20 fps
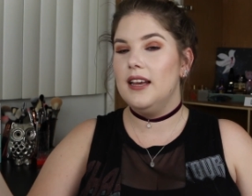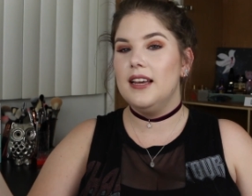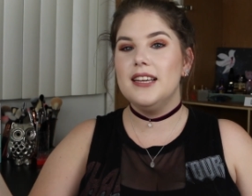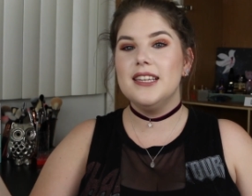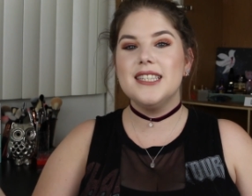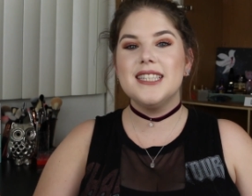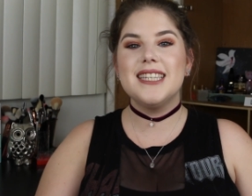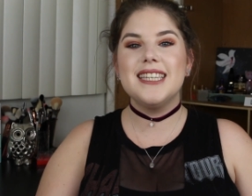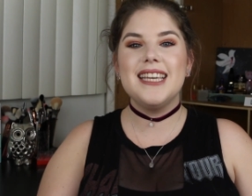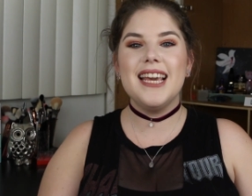
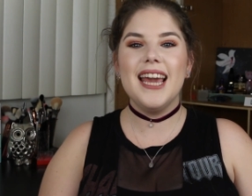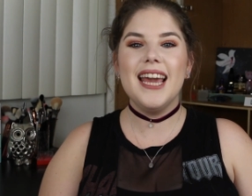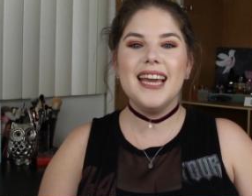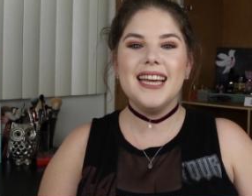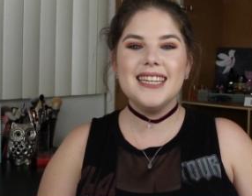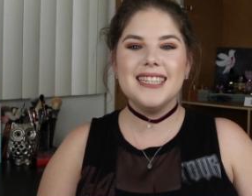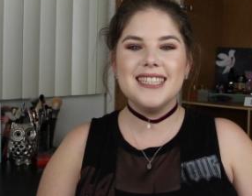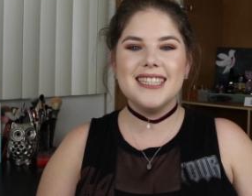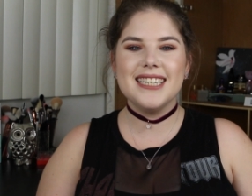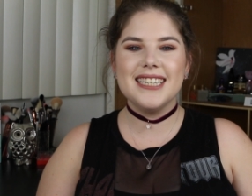Is
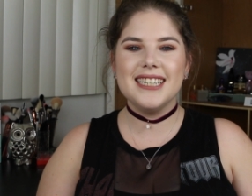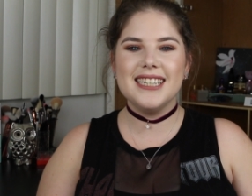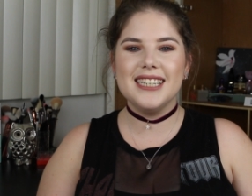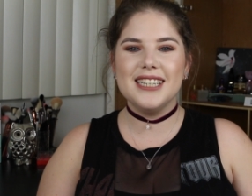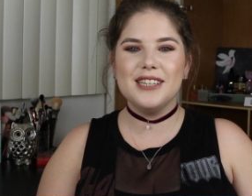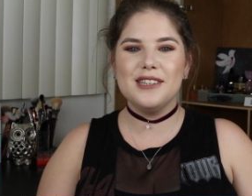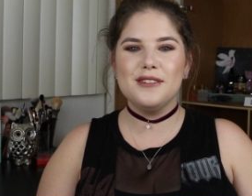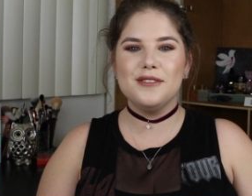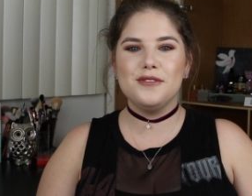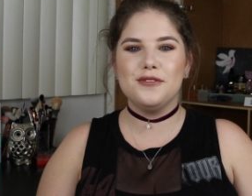
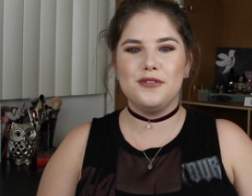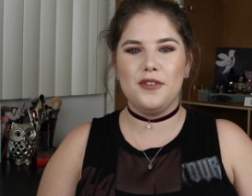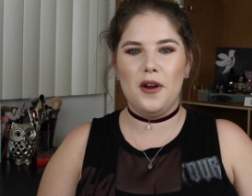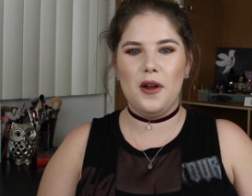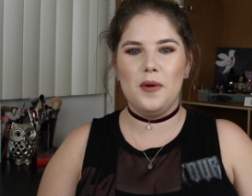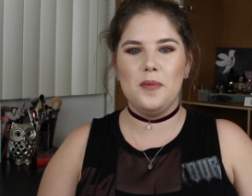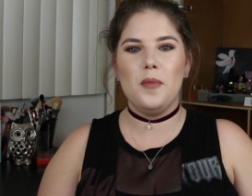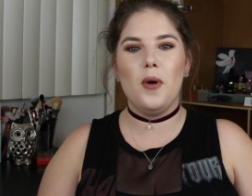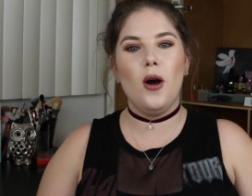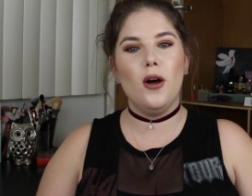Gansey
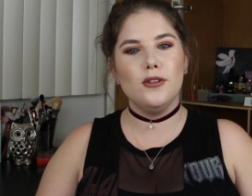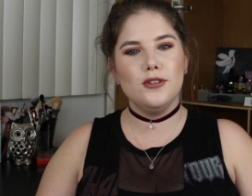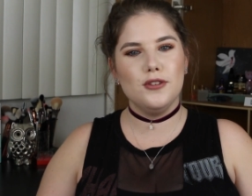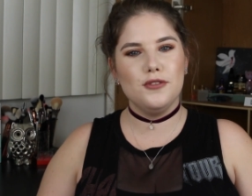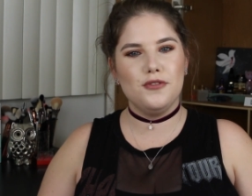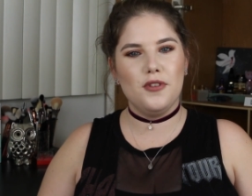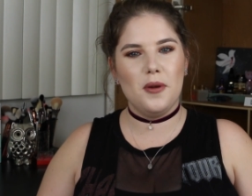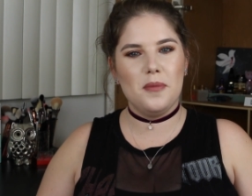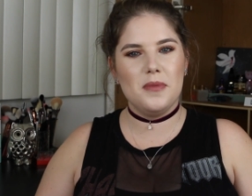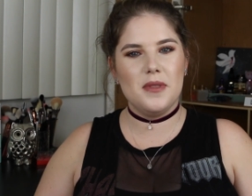also
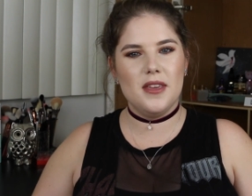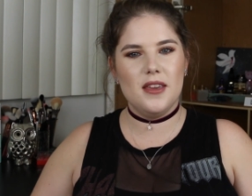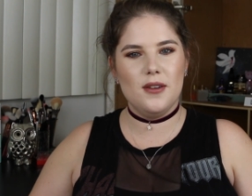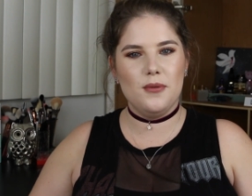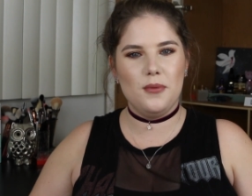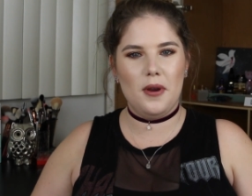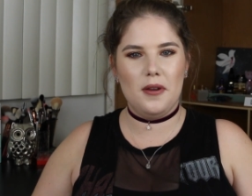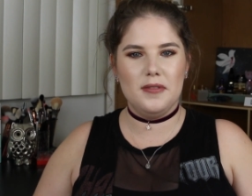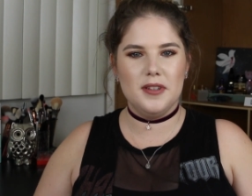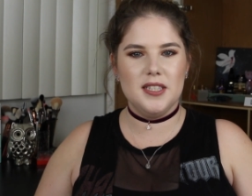from the
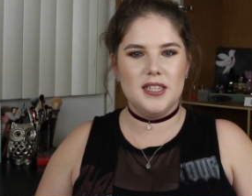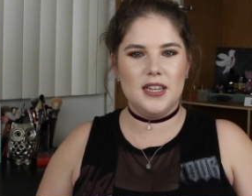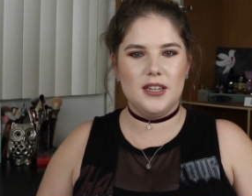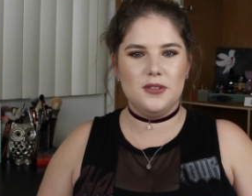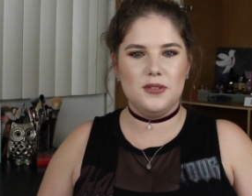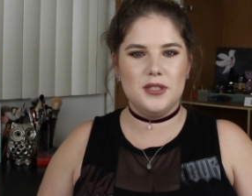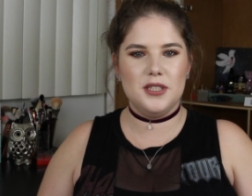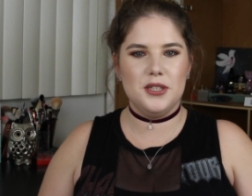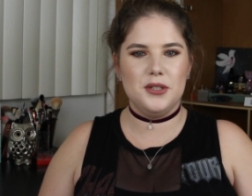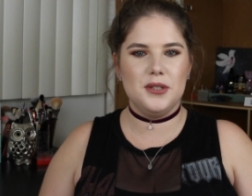Raven
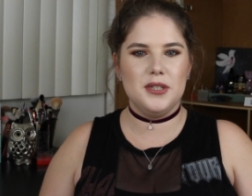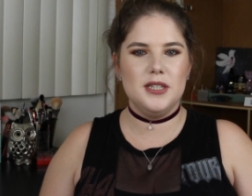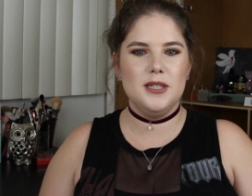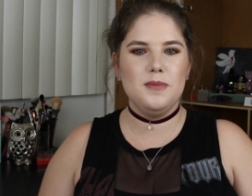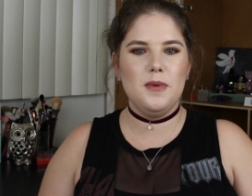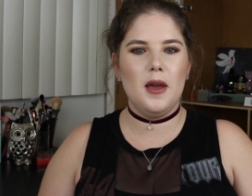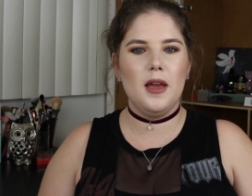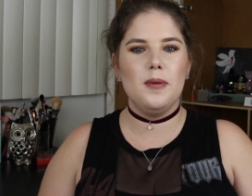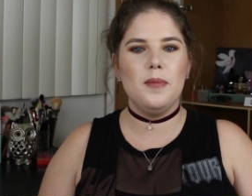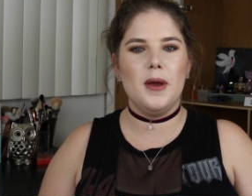Cycle series
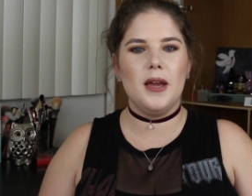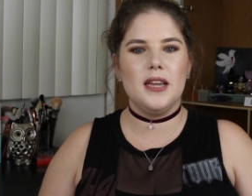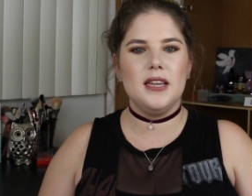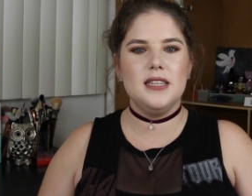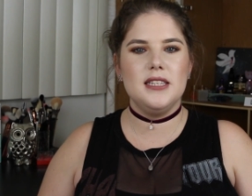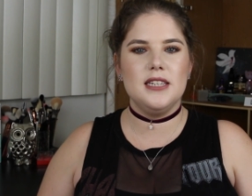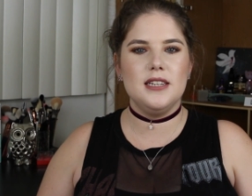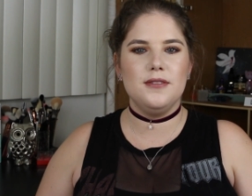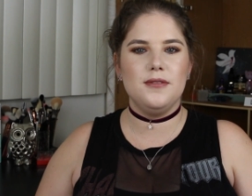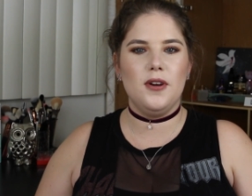by Maggie
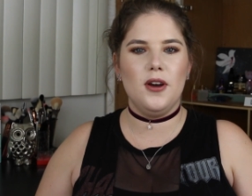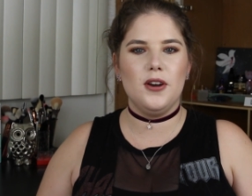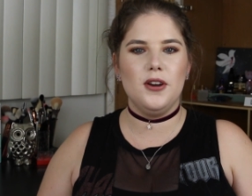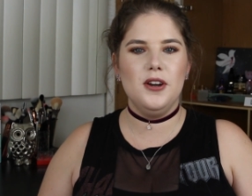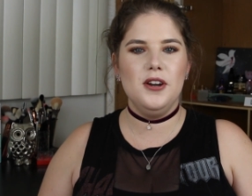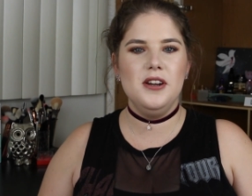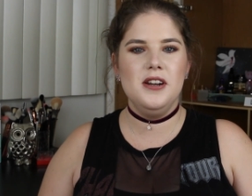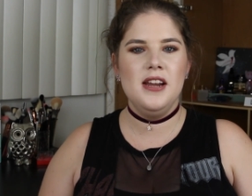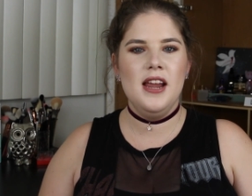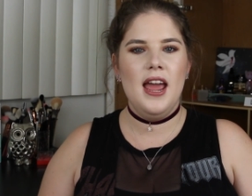
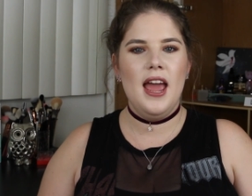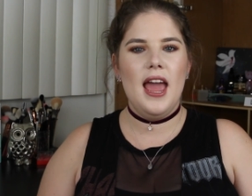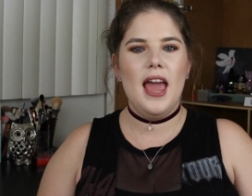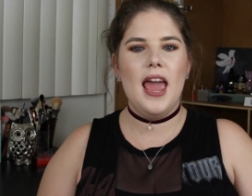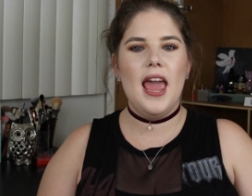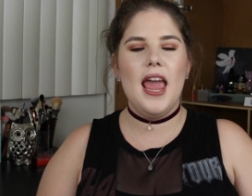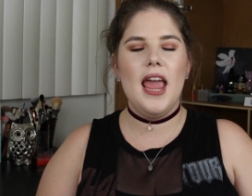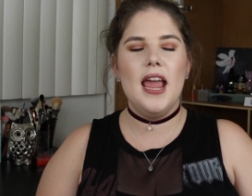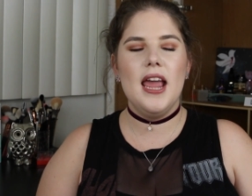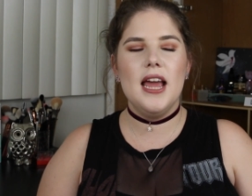Stiefvater.
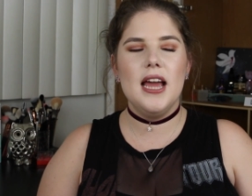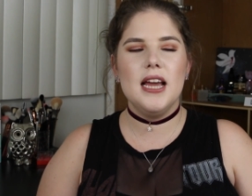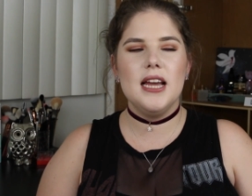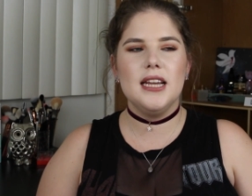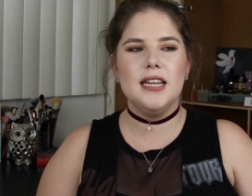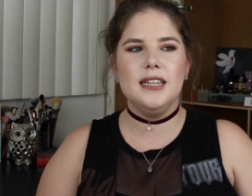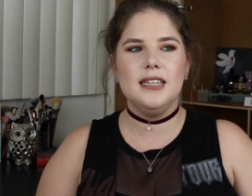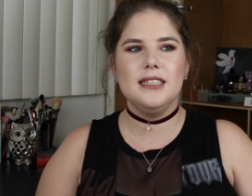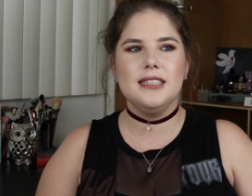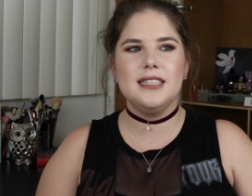
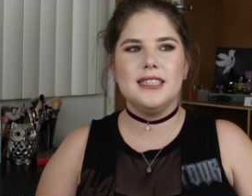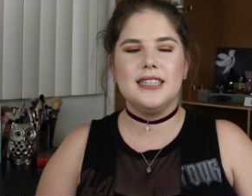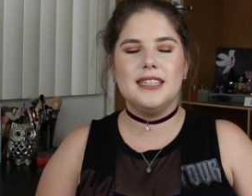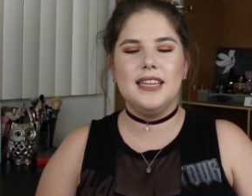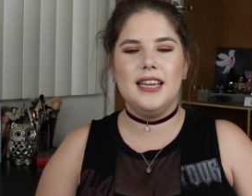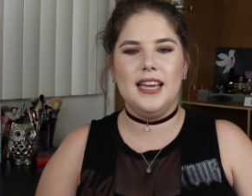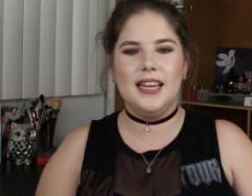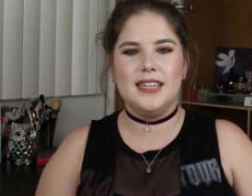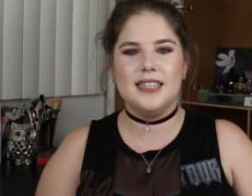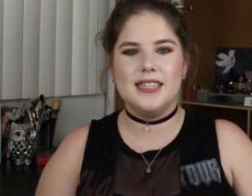And
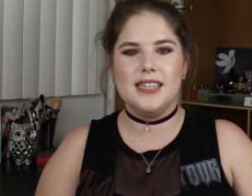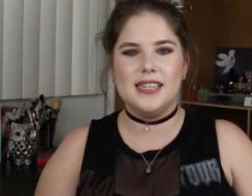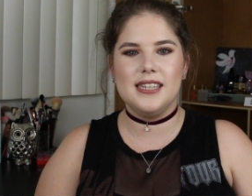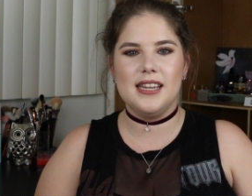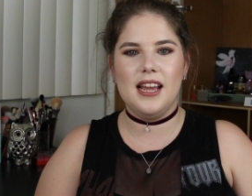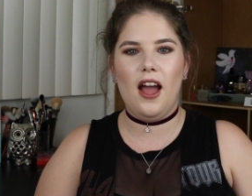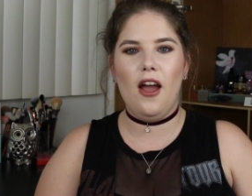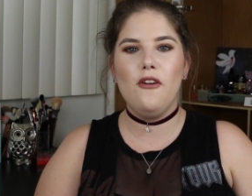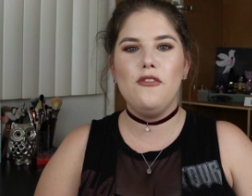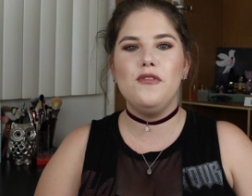
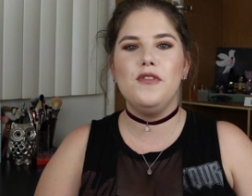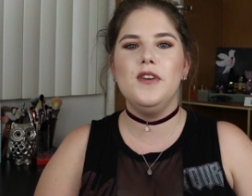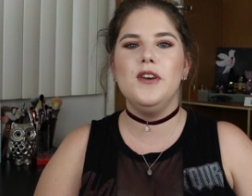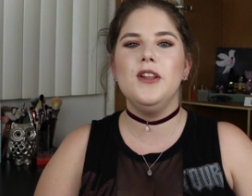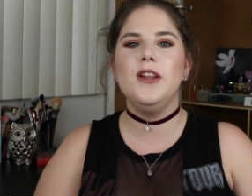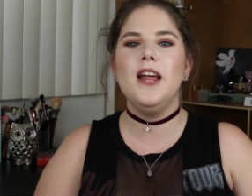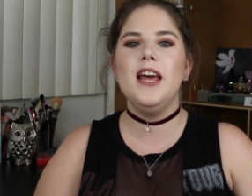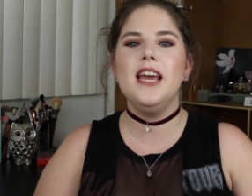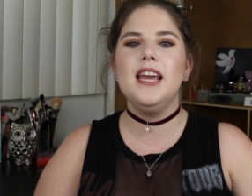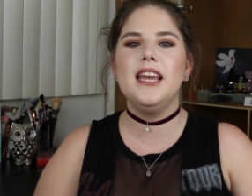Gansey, I feel
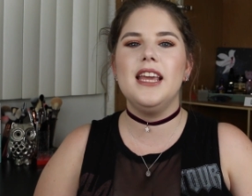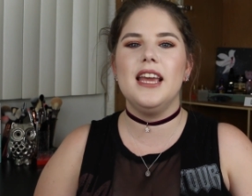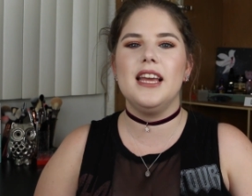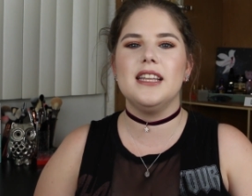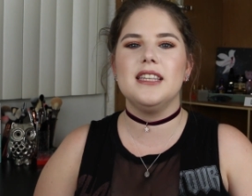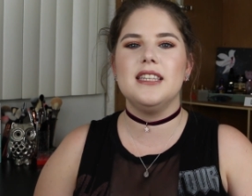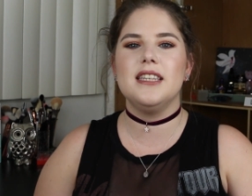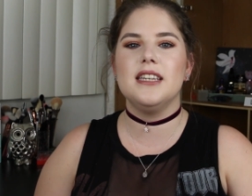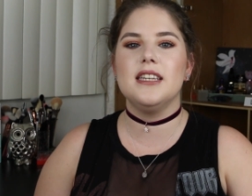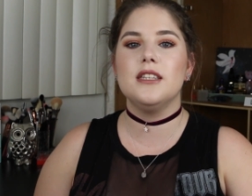like
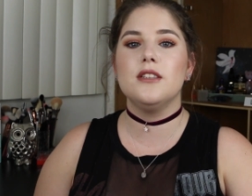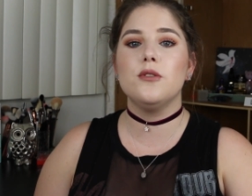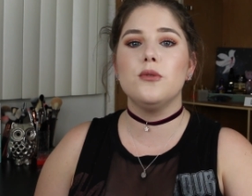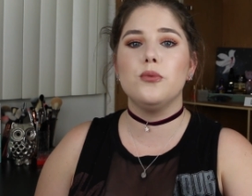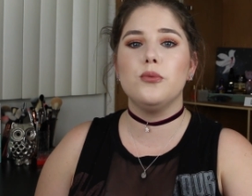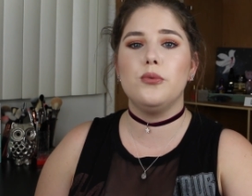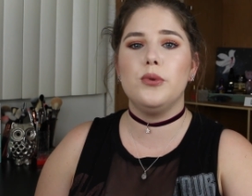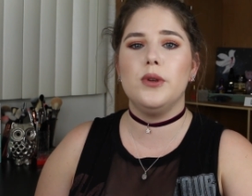Gansey is